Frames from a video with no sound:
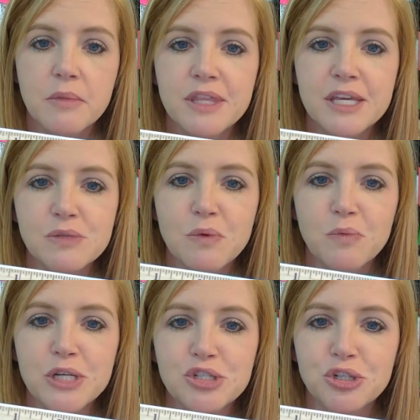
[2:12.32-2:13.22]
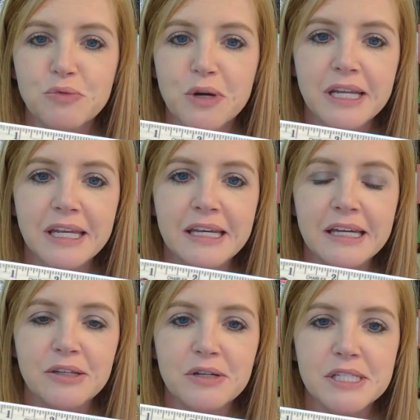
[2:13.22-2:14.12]
This one, we drew 1
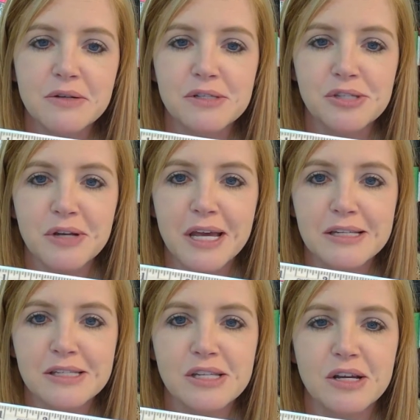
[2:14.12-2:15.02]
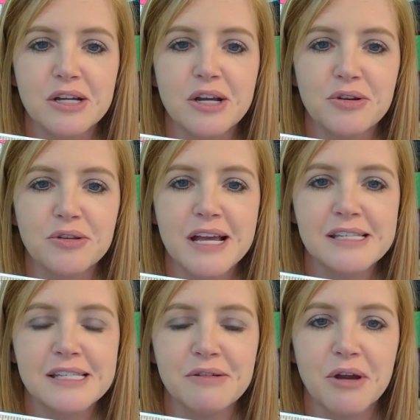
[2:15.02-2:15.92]
in. You can tell a student has colored
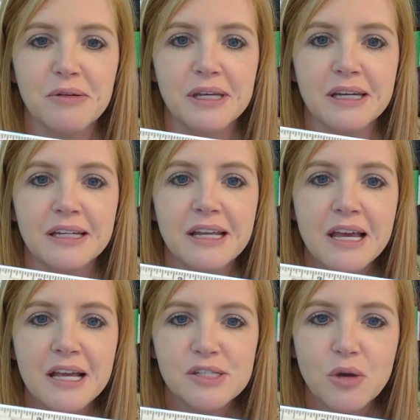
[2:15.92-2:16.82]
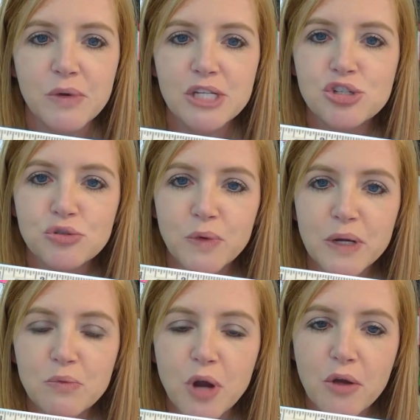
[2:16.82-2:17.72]
that 0 in. So
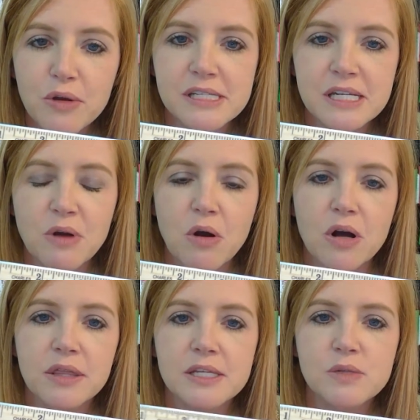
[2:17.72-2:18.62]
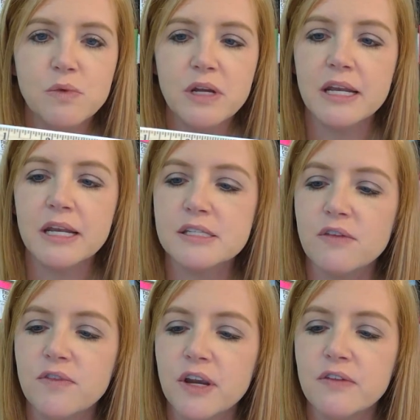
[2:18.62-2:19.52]
we wrote a 0 on this one, and it's the
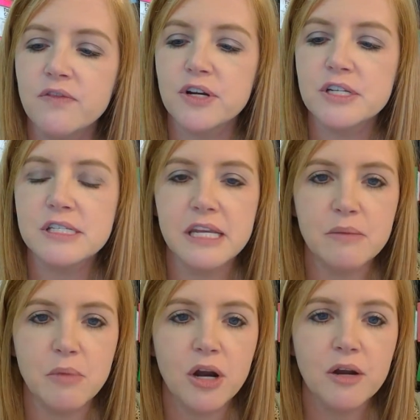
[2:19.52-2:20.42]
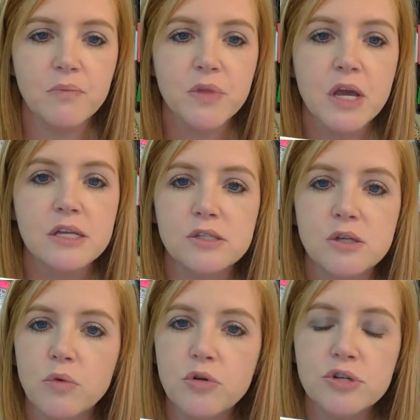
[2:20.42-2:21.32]
very first tick mark.
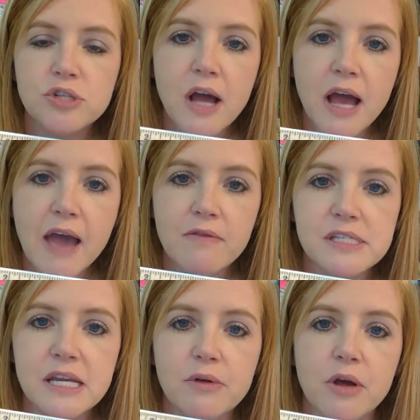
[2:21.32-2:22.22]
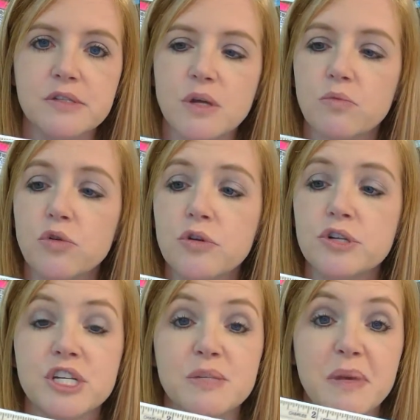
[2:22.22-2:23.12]
Some rulers do not have a 0. Some
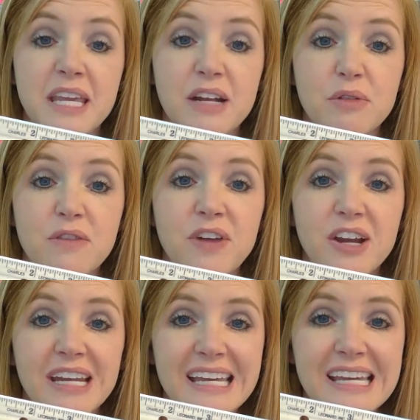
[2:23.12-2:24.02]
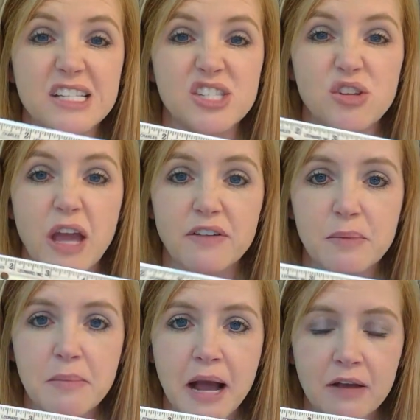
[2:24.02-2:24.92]
rulers just begin on the very end, so you have to
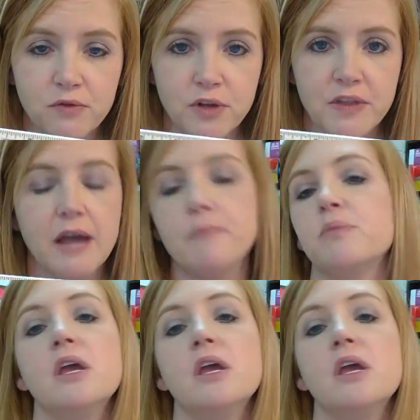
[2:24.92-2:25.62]
be mindful of that.